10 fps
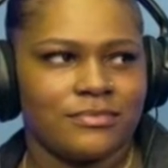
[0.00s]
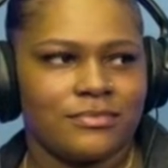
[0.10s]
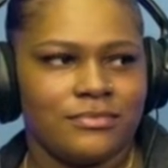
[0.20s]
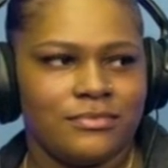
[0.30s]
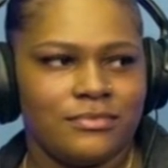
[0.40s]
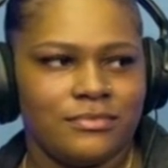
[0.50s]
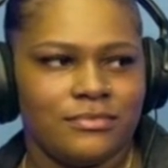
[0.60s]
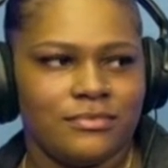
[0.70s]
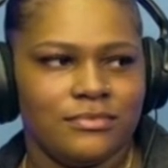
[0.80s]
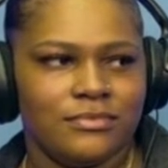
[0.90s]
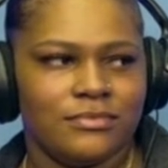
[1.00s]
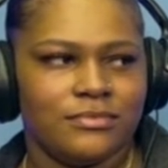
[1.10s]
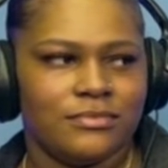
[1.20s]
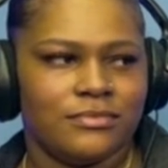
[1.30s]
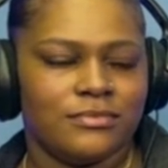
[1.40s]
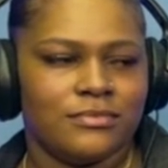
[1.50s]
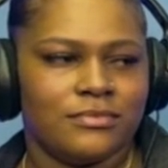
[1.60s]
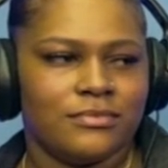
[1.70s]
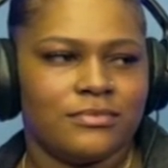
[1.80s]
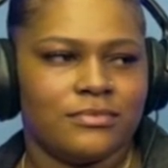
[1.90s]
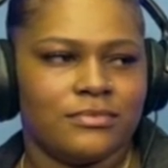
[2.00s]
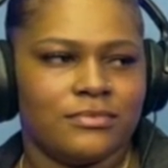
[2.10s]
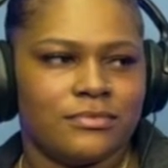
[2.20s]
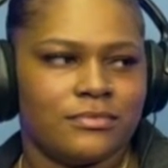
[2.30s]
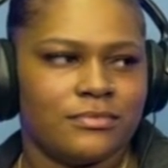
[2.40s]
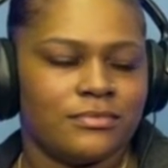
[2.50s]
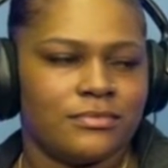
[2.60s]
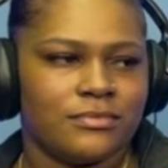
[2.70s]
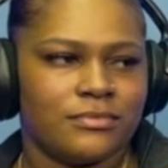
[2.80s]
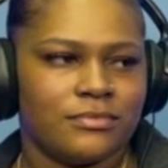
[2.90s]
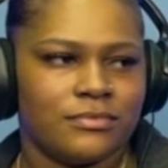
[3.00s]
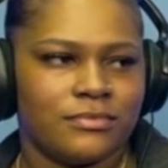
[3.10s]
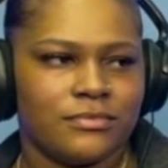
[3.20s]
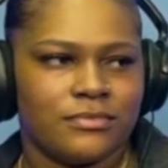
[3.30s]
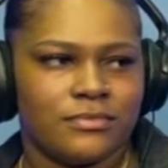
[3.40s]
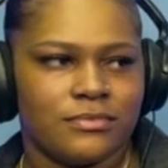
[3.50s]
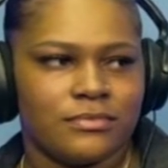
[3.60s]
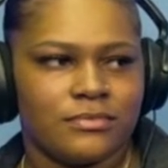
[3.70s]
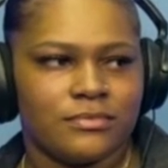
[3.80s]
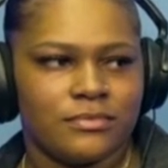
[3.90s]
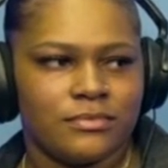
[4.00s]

No words are spoken by the person on screen.